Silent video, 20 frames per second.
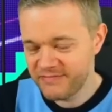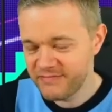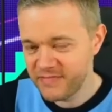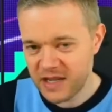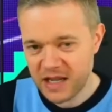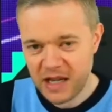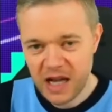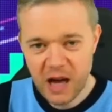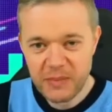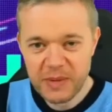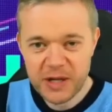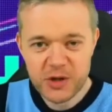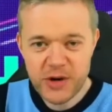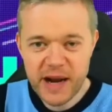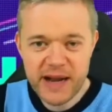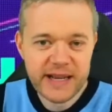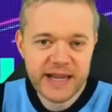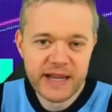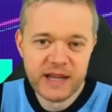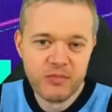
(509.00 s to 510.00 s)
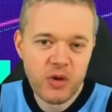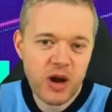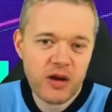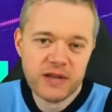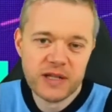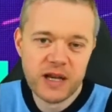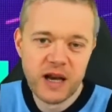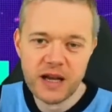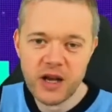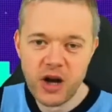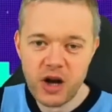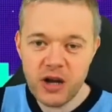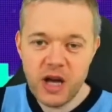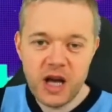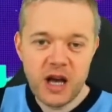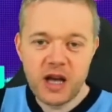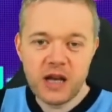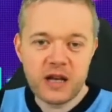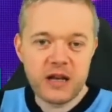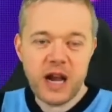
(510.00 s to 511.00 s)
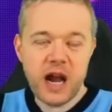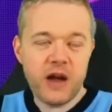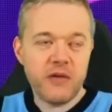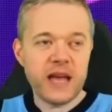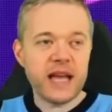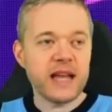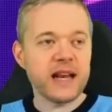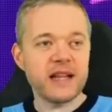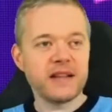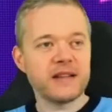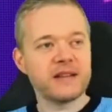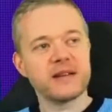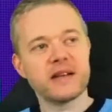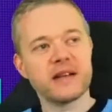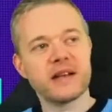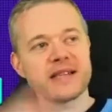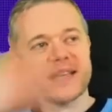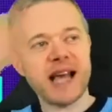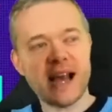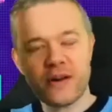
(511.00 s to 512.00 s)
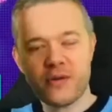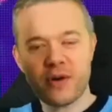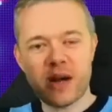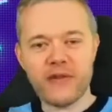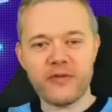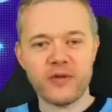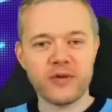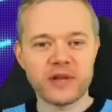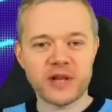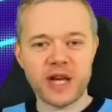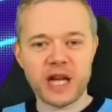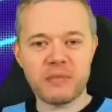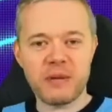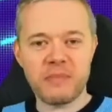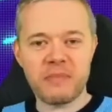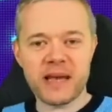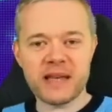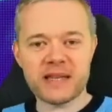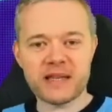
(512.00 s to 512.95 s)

I'll be trending, won't I? You know, England, Saka and everyone's going to be pissed